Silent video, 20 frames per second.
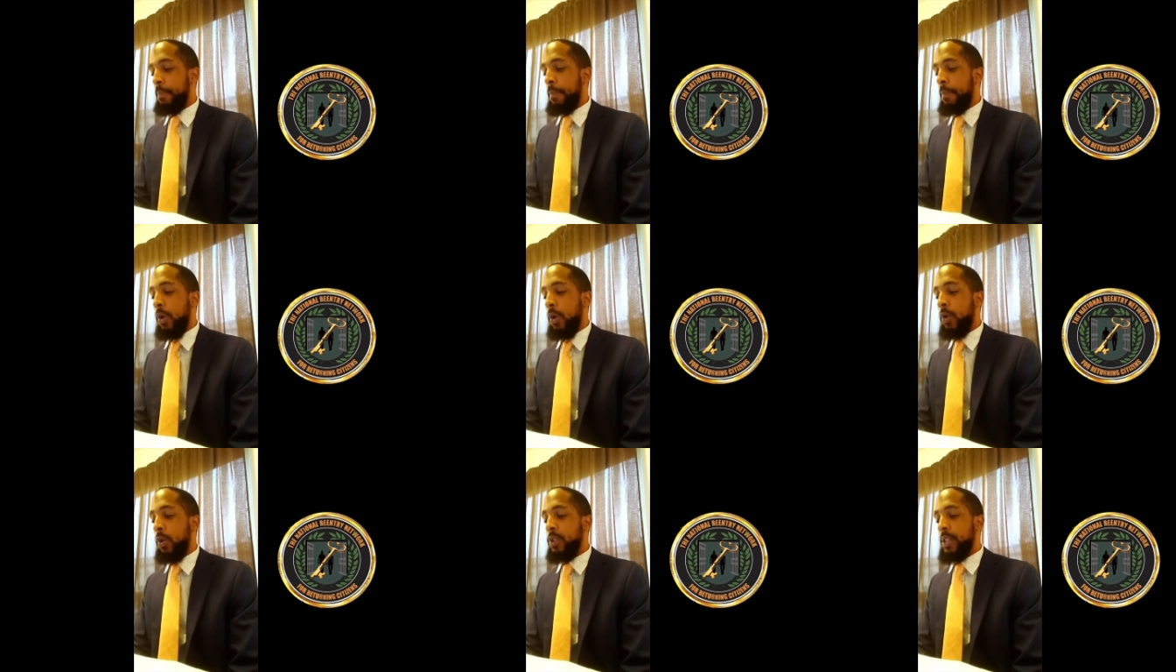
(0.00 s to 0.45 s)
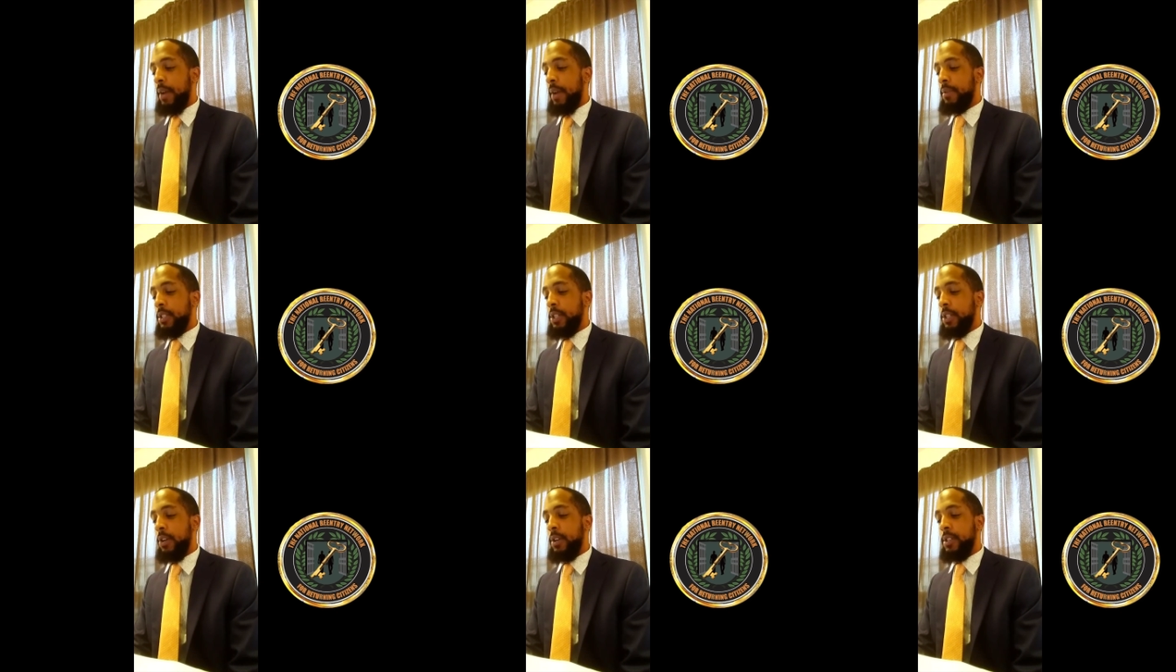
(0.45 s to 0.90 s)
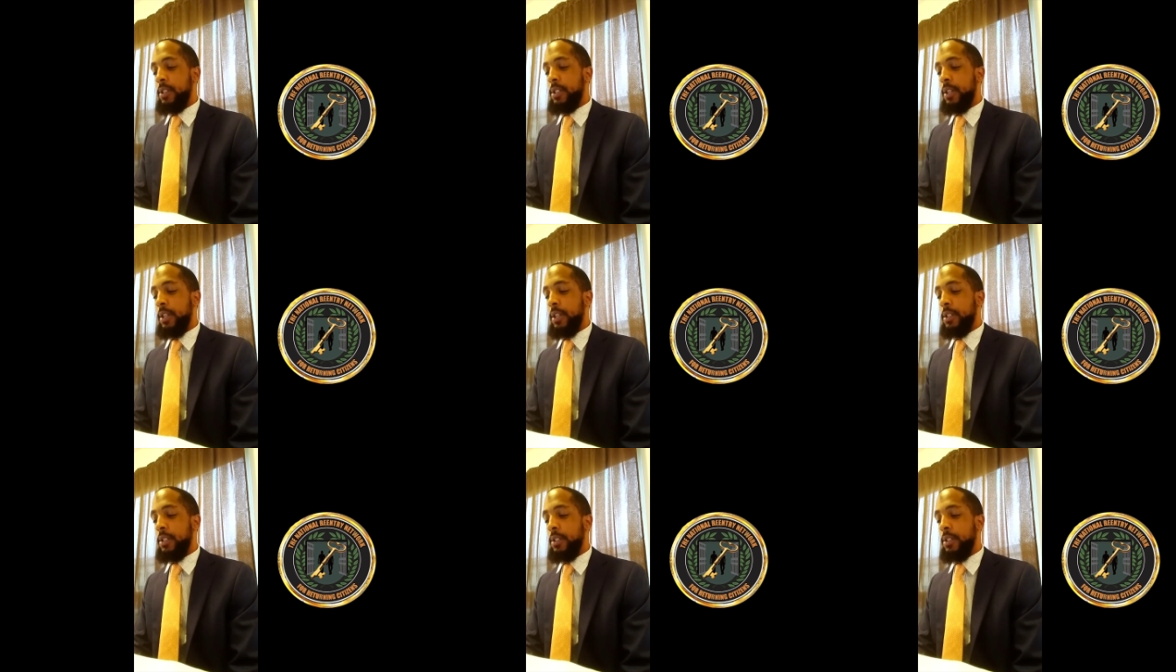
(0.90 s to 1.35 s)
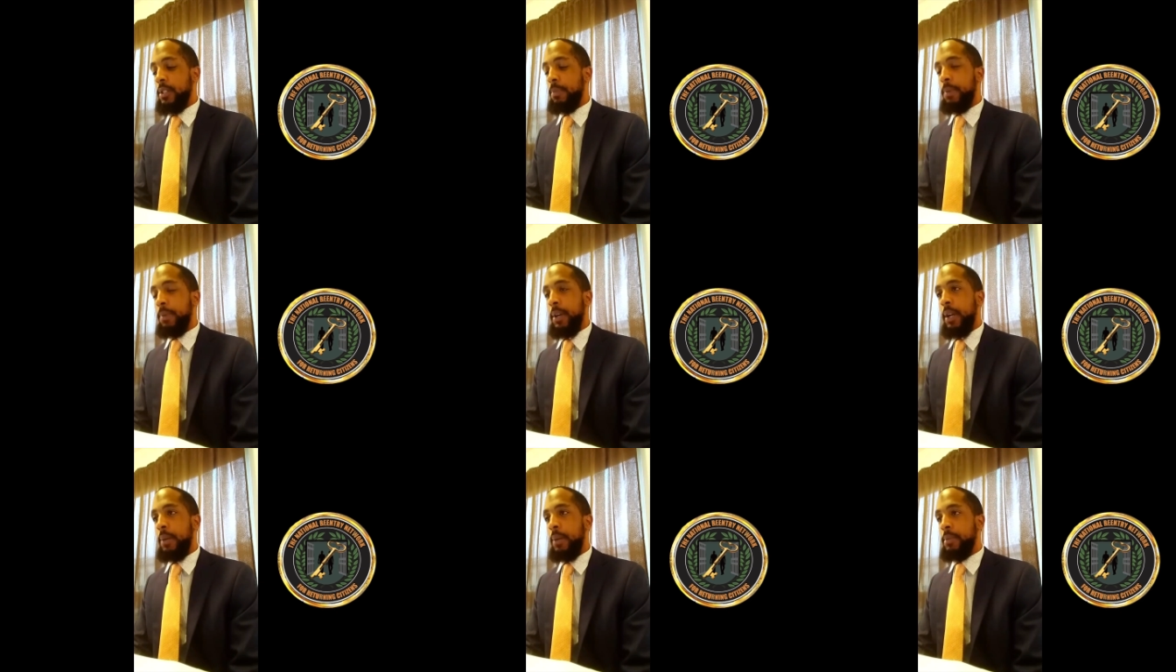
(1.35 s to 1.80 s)
molds our returning citizens to
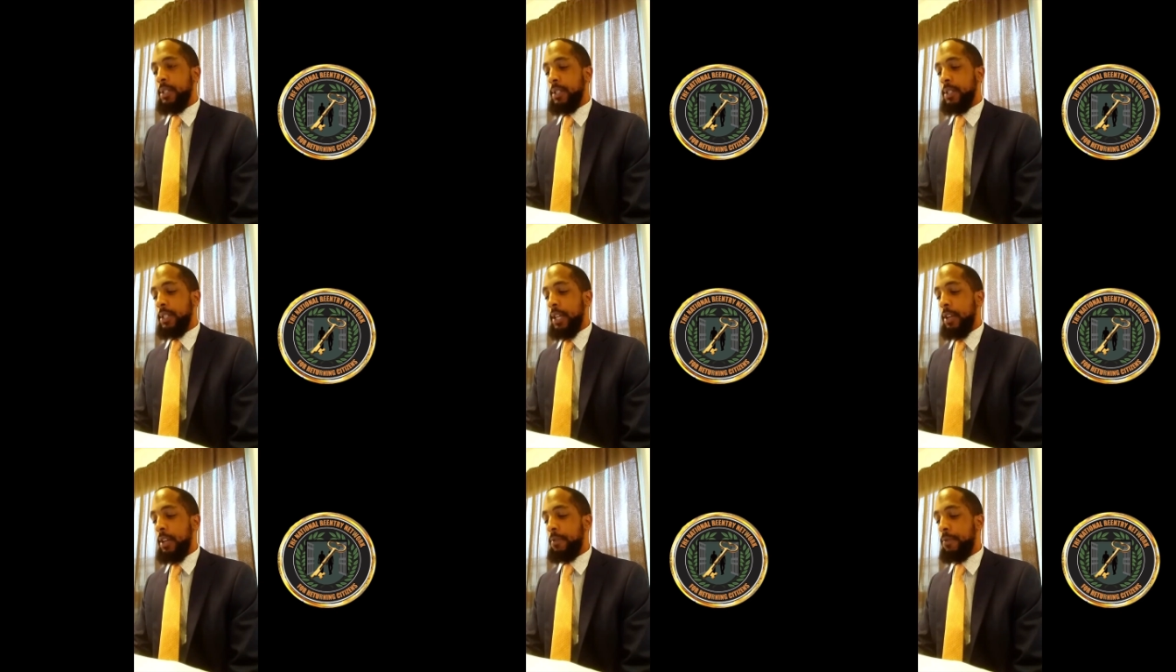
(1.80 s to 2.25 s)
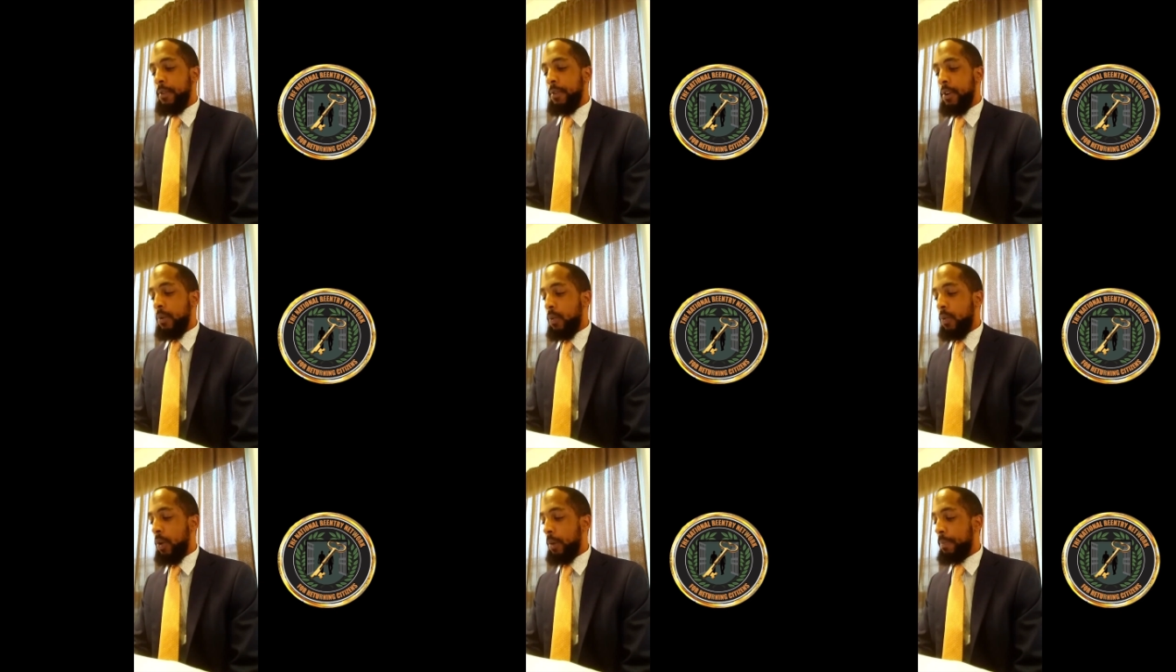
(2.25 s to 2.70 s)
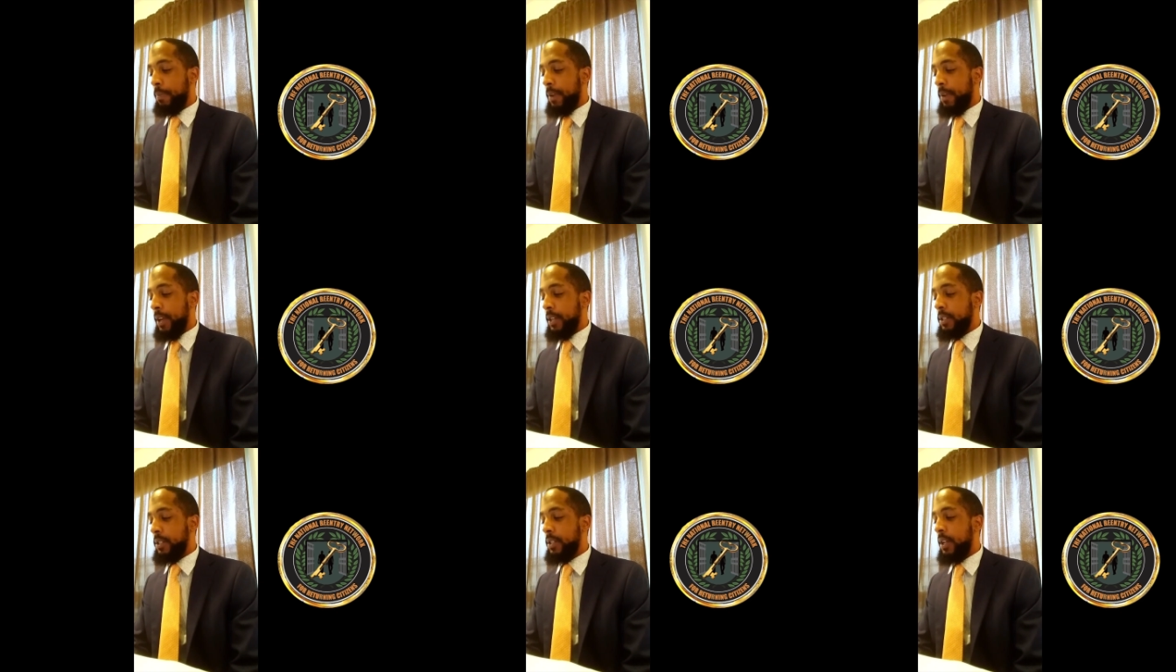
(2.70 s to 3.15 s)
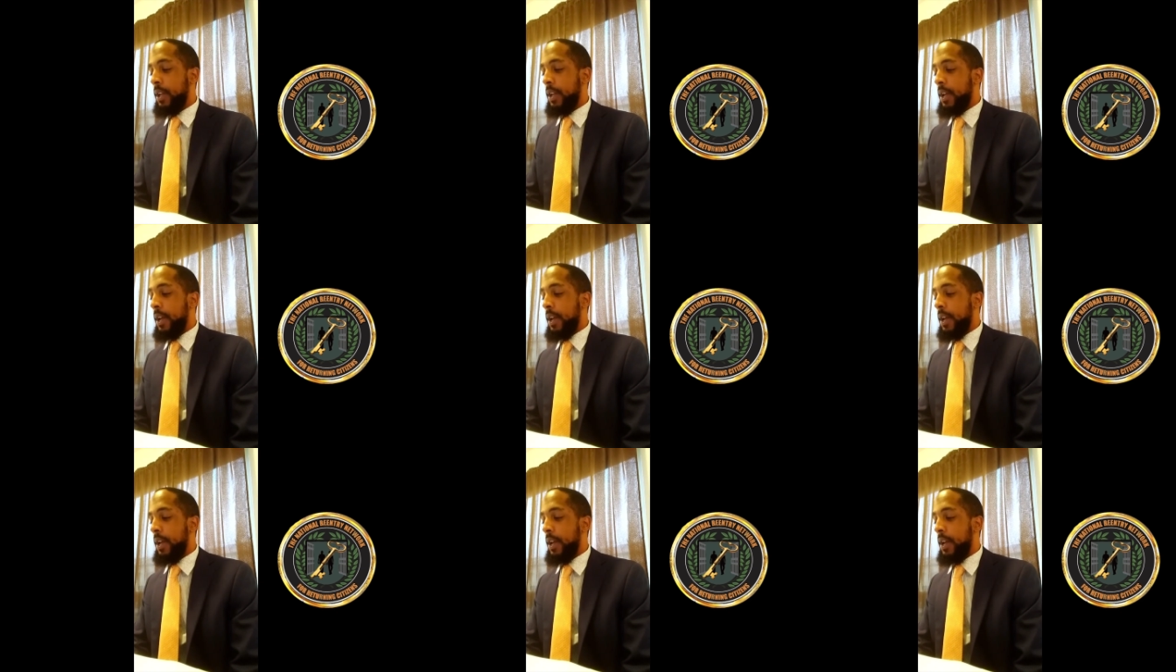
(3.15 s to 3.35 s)
become successful in the workplace